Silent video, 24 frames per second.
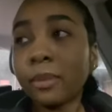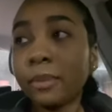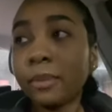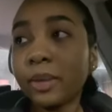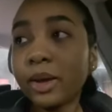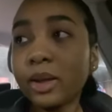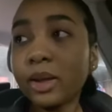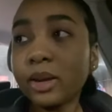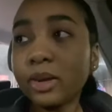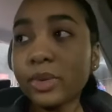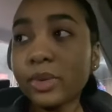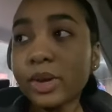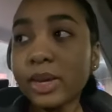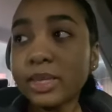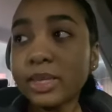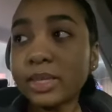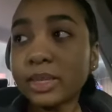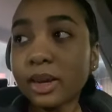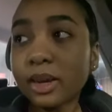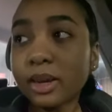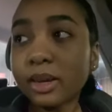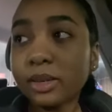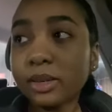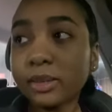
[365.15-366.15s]
But
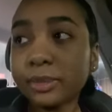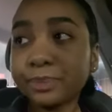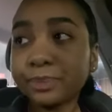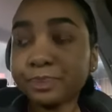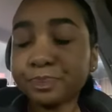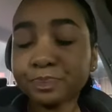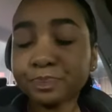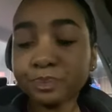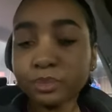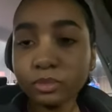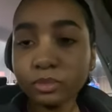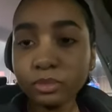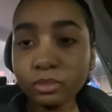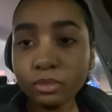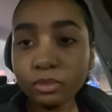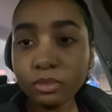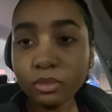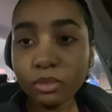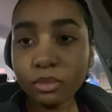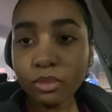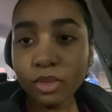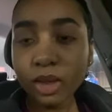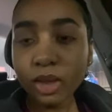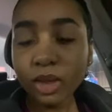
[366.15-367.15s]
anyways,
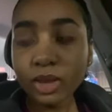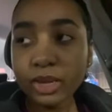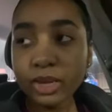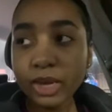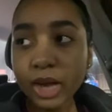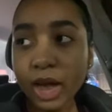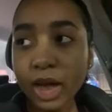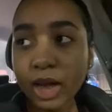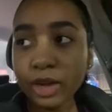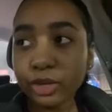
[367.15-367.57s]
yeah,